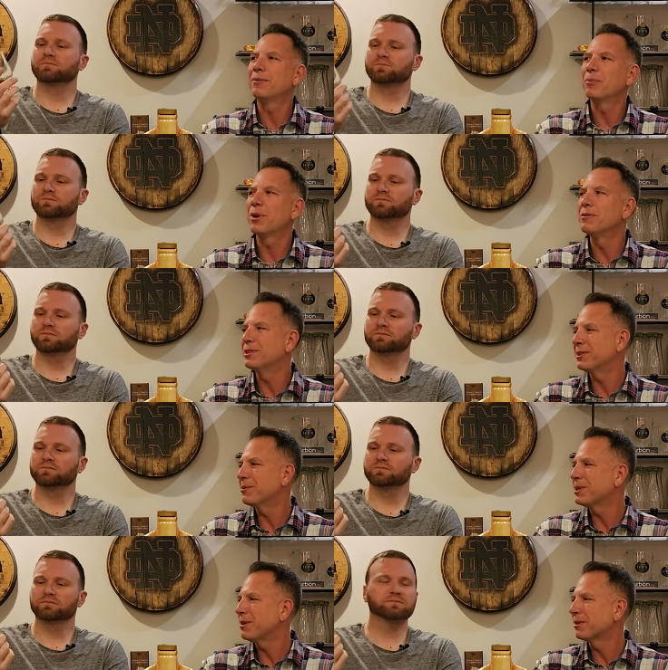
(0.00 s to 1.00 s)
Speaker 1: previously
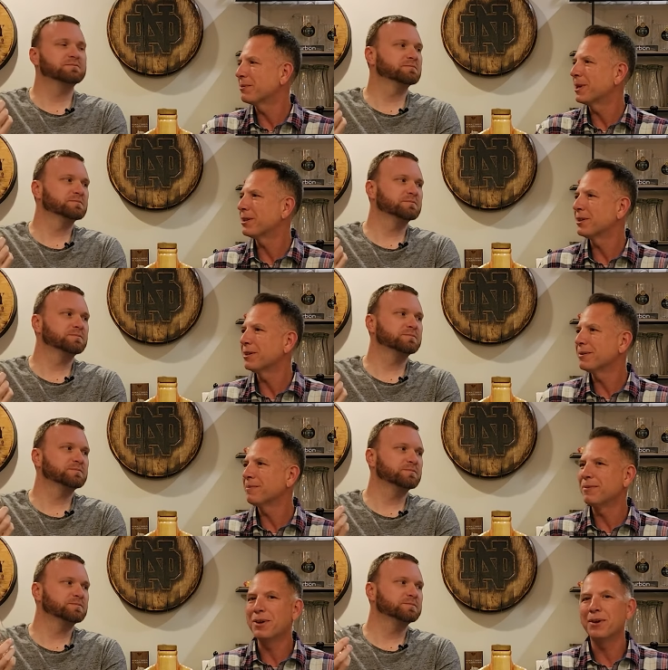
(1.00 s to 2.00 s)
we talked about
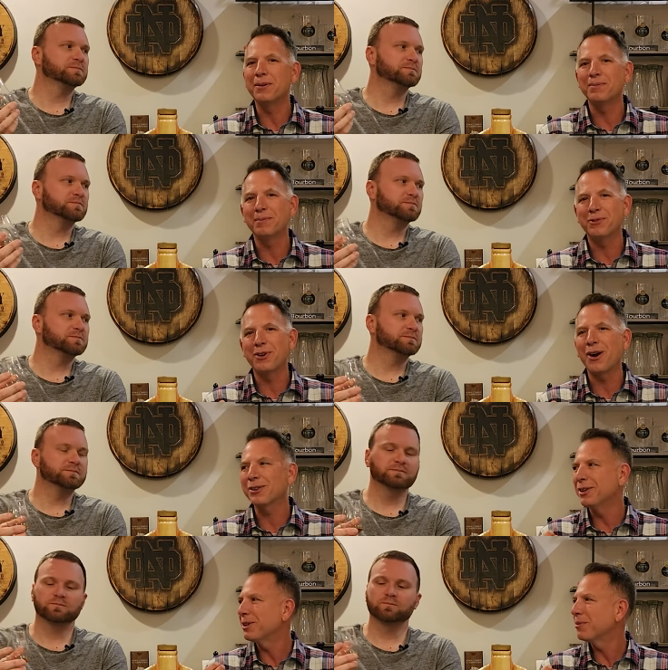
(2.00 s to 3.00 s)
the chocolate